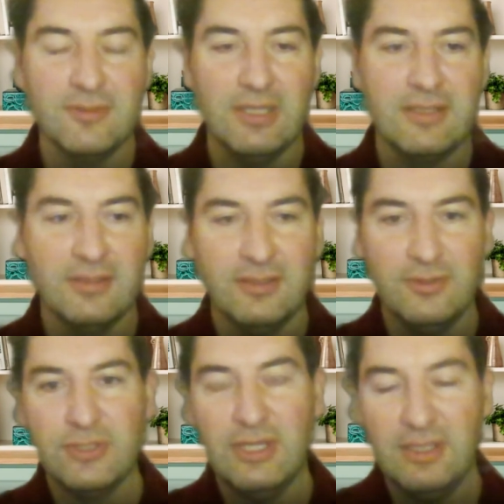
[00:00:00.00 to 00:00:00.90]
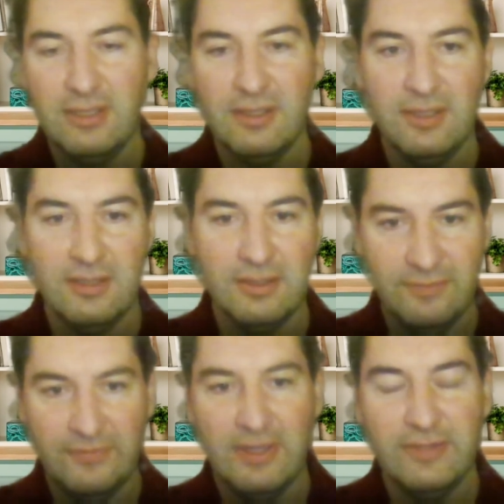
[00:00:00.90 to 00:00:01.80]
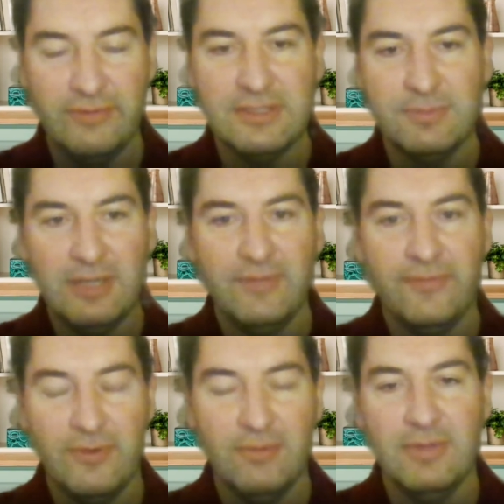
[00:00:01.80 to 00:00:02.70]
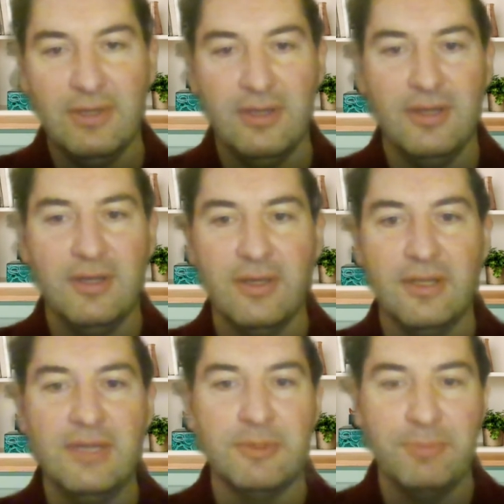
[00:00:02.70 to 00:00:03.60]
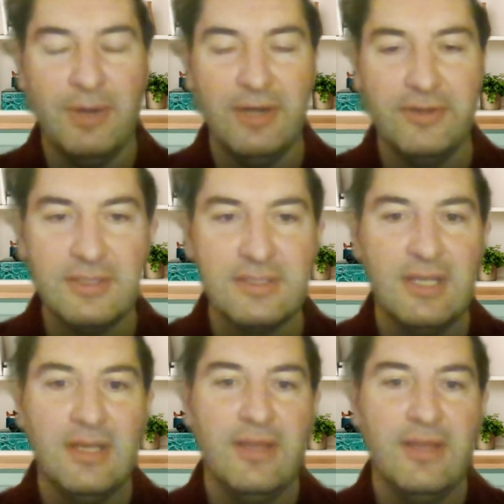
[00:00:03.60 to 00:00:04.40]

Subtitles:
like usually the fund raises money from limited partners.